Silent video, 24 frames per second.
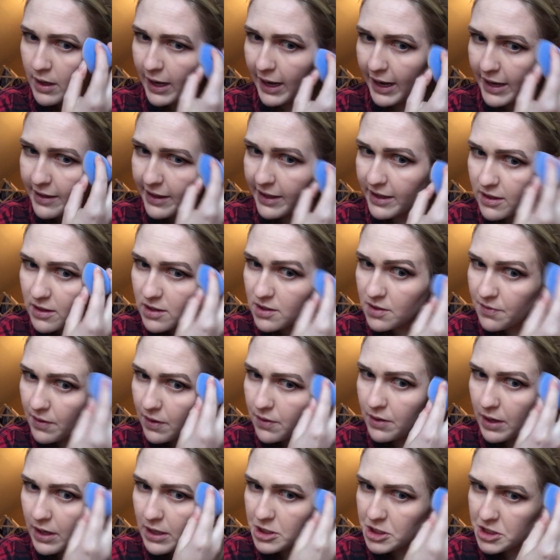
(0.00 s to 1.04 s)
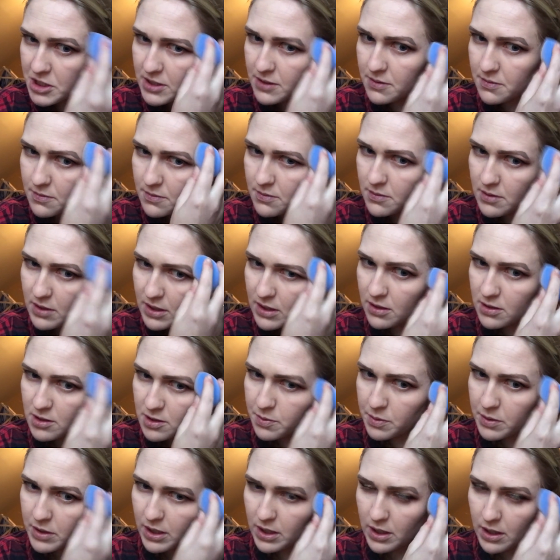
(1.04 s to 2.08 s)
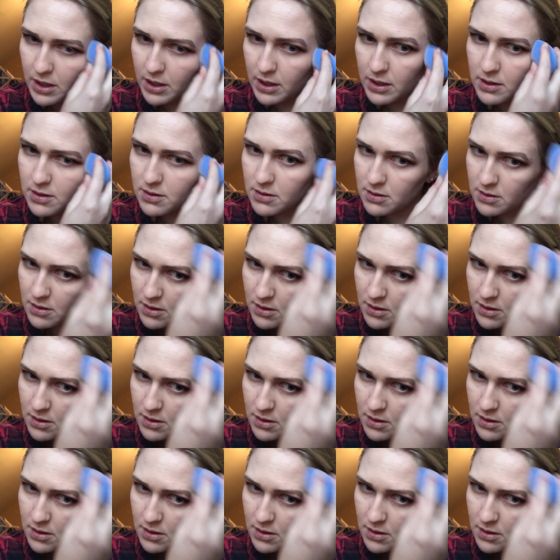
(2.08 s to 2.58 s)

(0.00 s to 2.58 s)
I like this foundation. It looks pretty good.